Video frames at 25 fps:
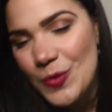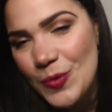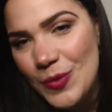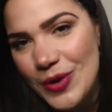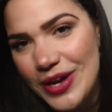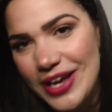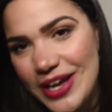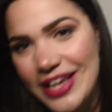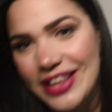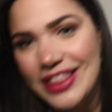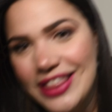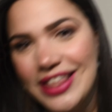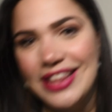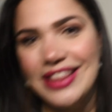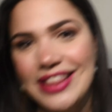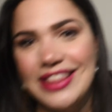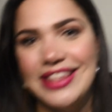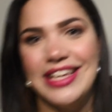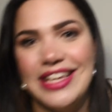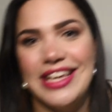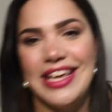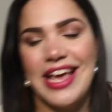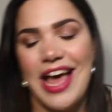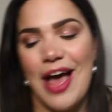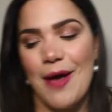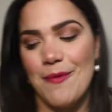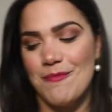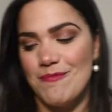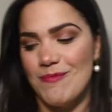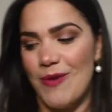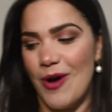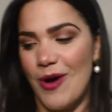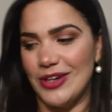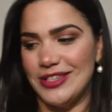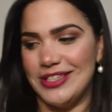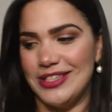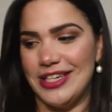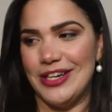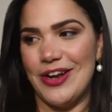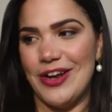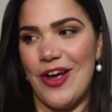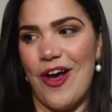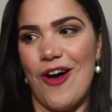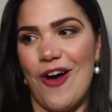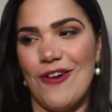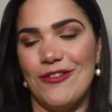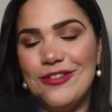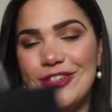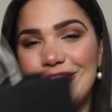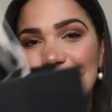with the unboxing
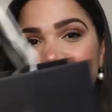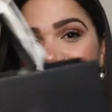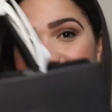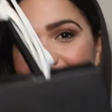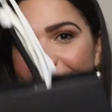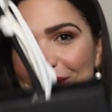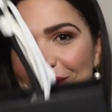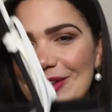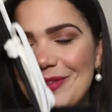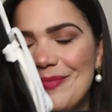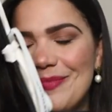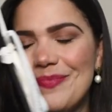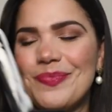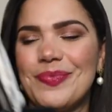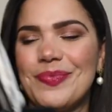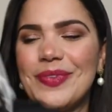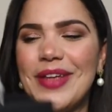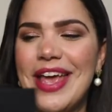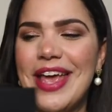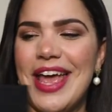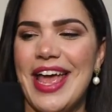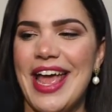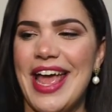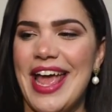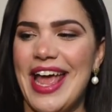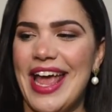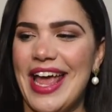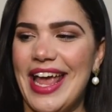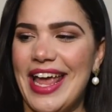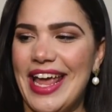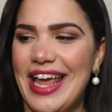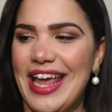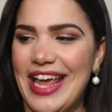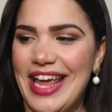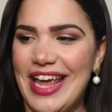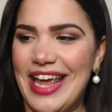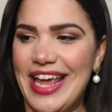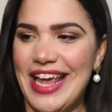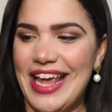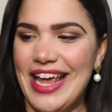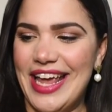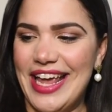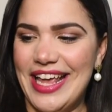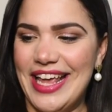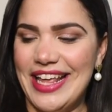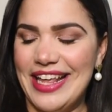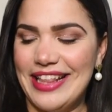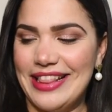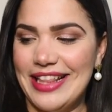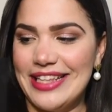of Chanel.
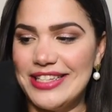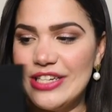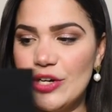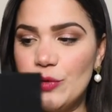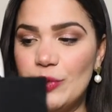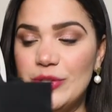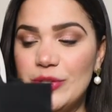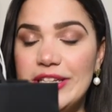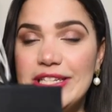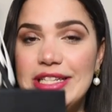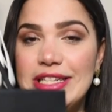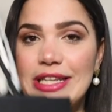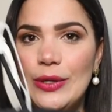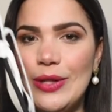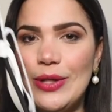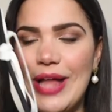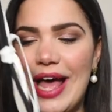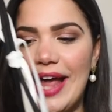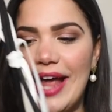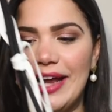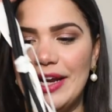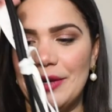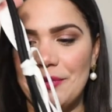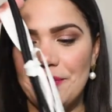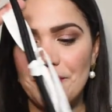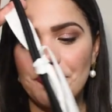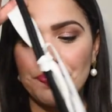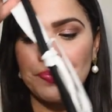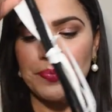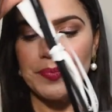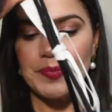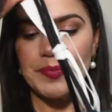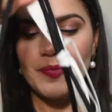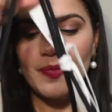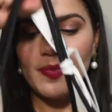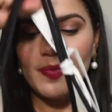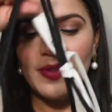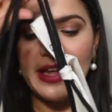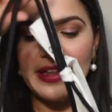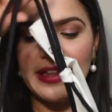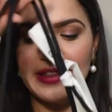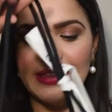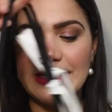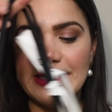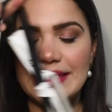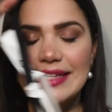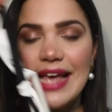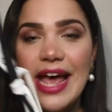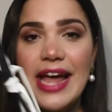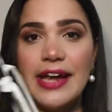Let's start with this little item.
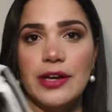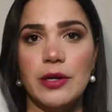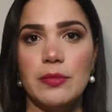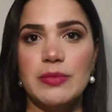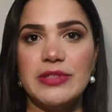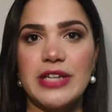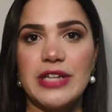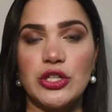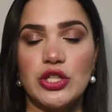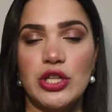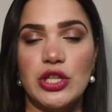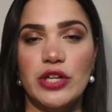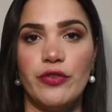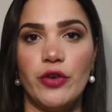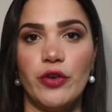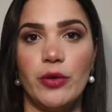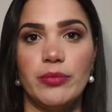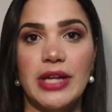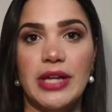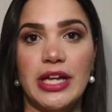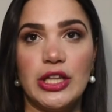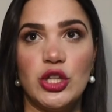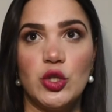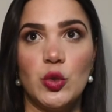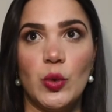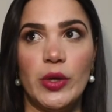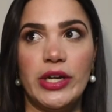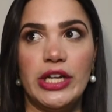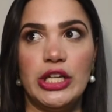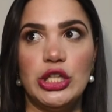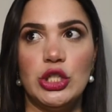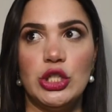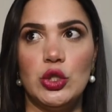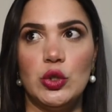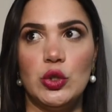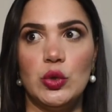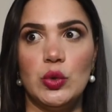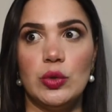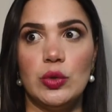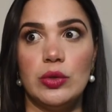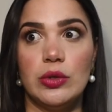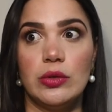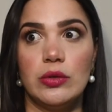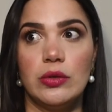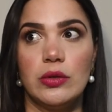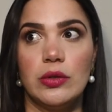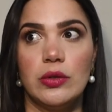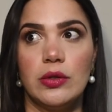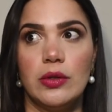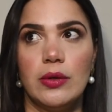This item is actually from the
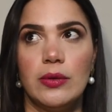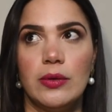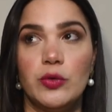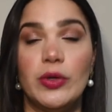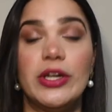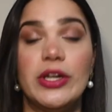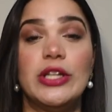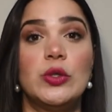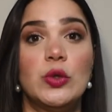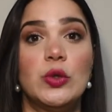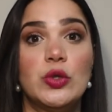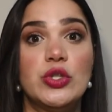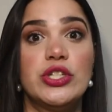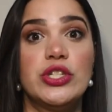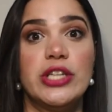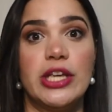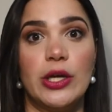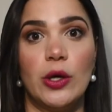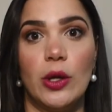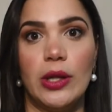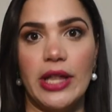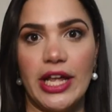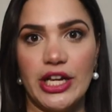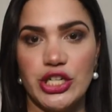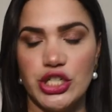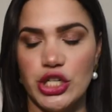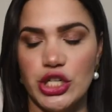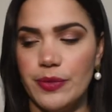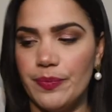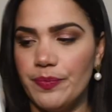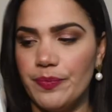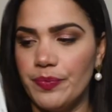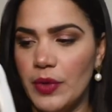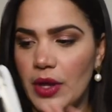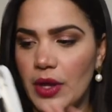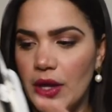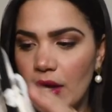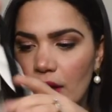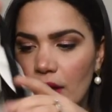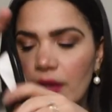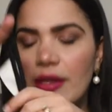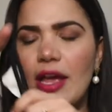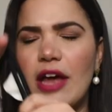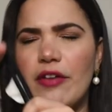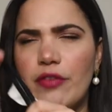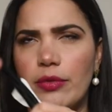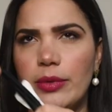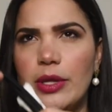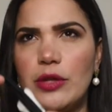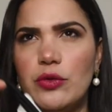22C collection.
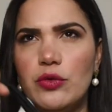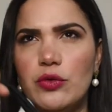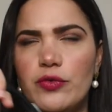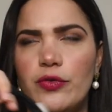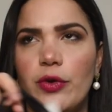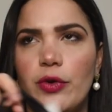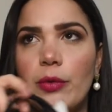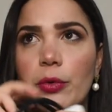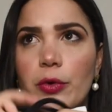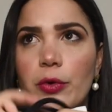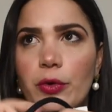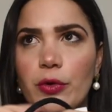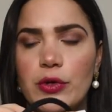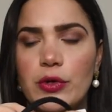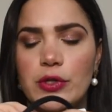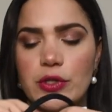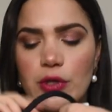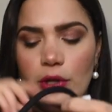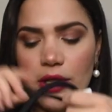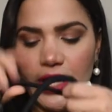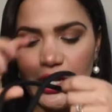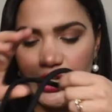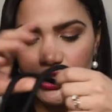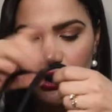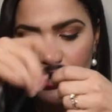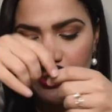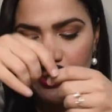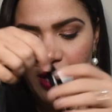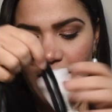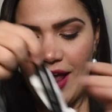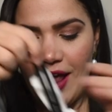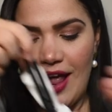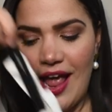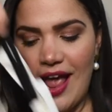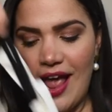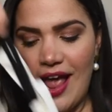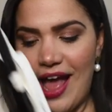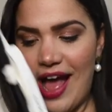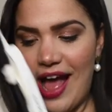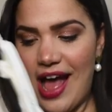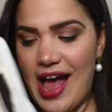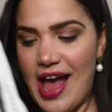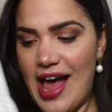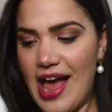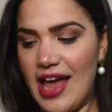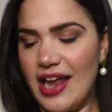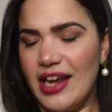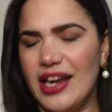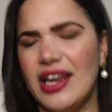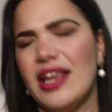Yeah, from Cruise collection.
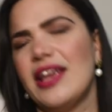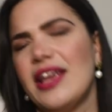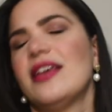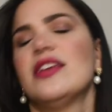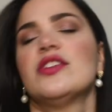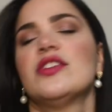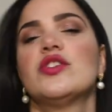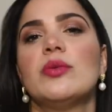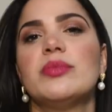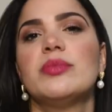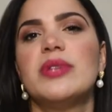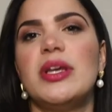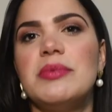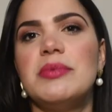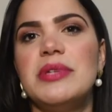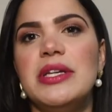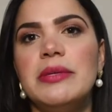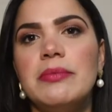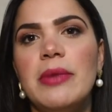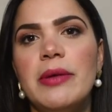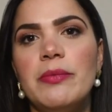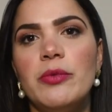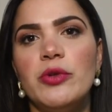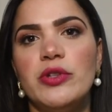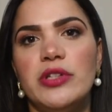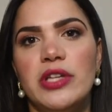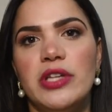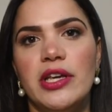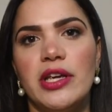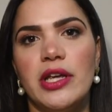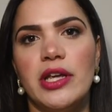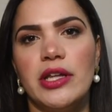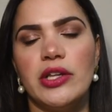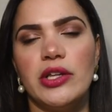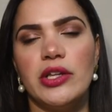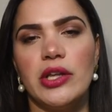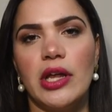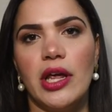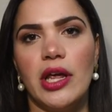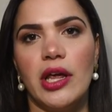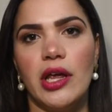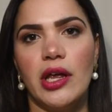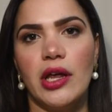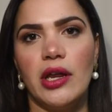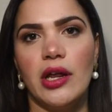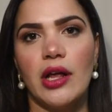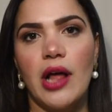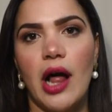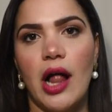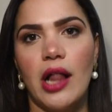And sometimes in my boutique
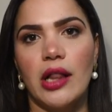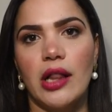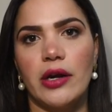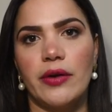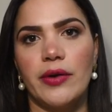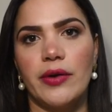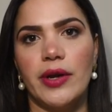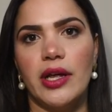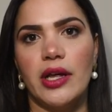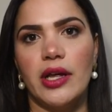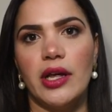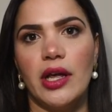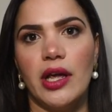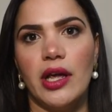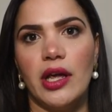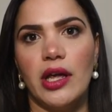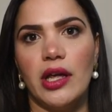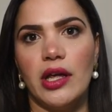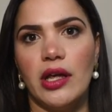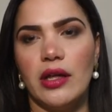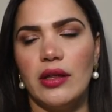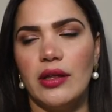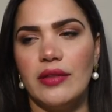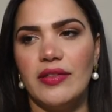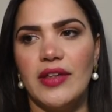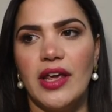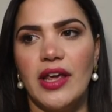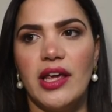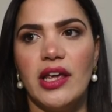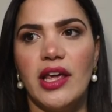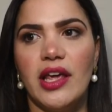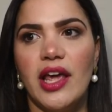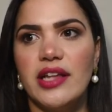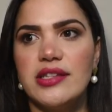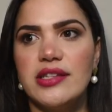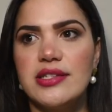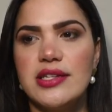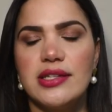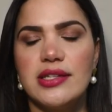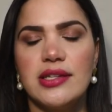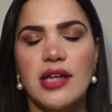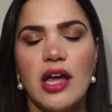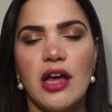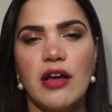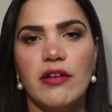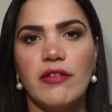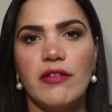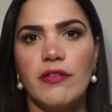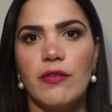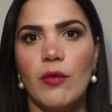in Calgary, they get
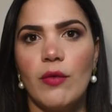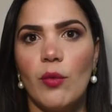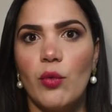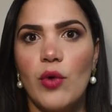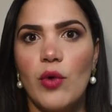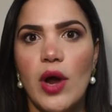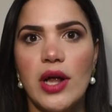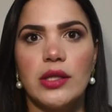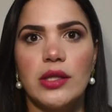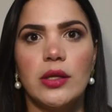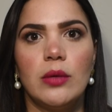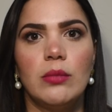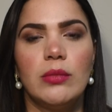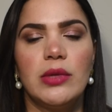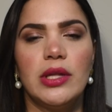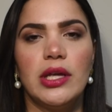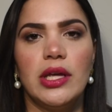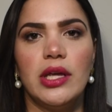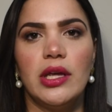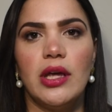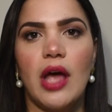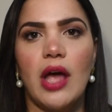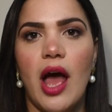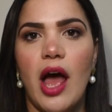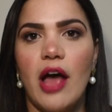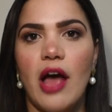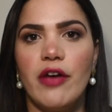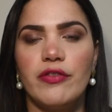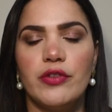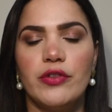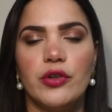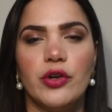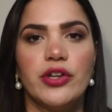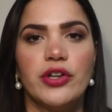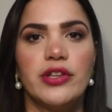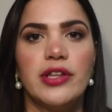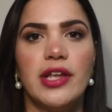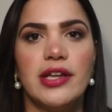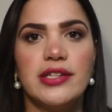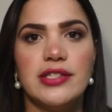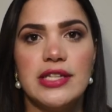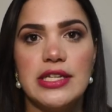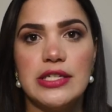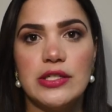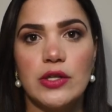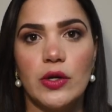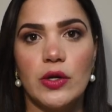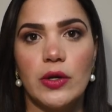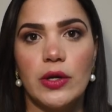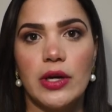stuff randomly after the
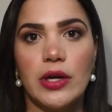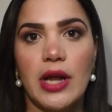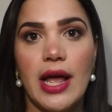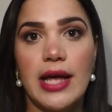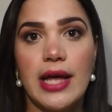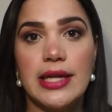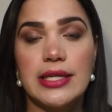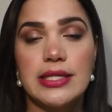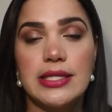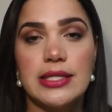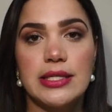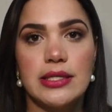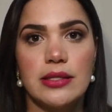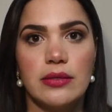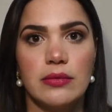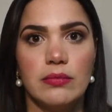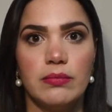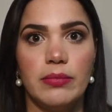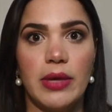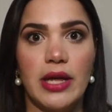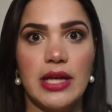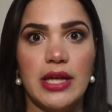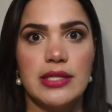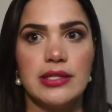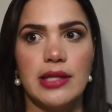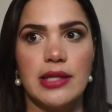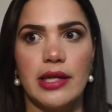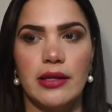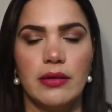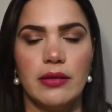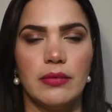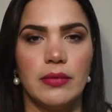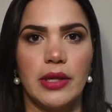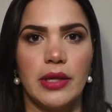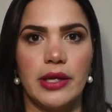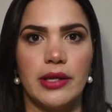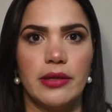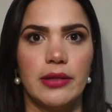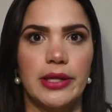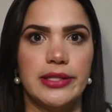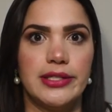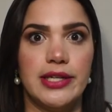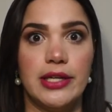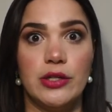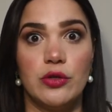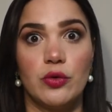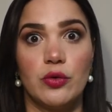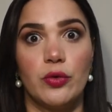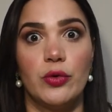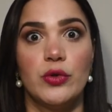season has passed. Let's
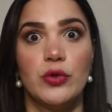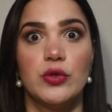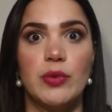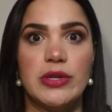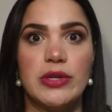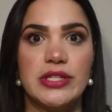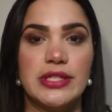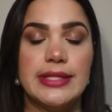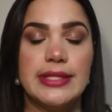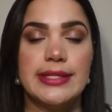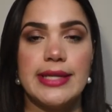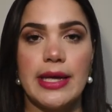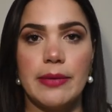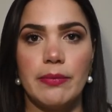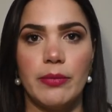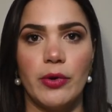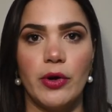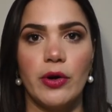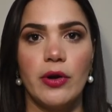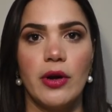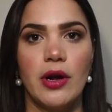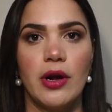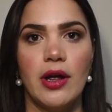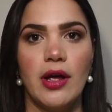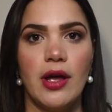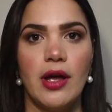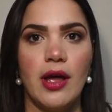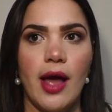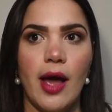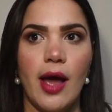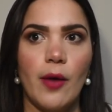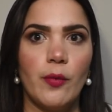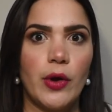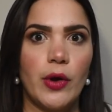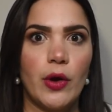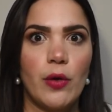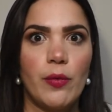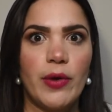say Cruise was December and we're